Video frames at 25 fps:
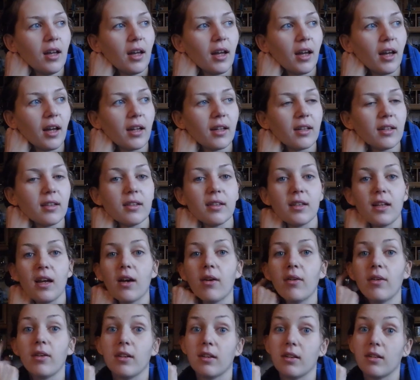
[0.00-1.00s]
And
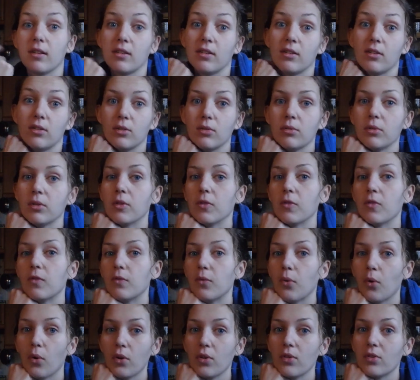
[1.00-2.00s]
now I hear they're doing a
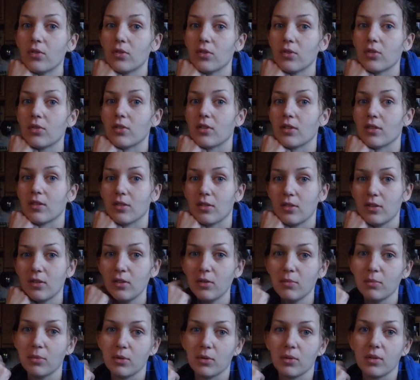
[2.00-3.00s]
forest trail
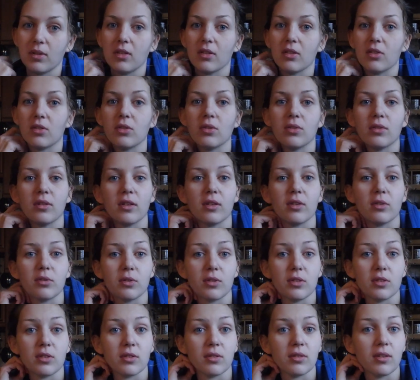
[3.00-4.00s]
too between the two
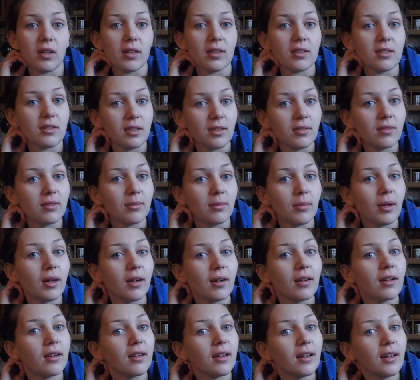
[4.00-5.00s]
countries, so that's even
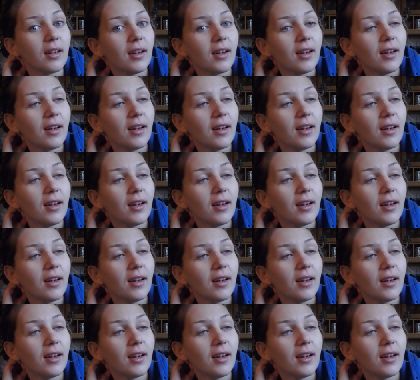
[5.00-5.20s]
better.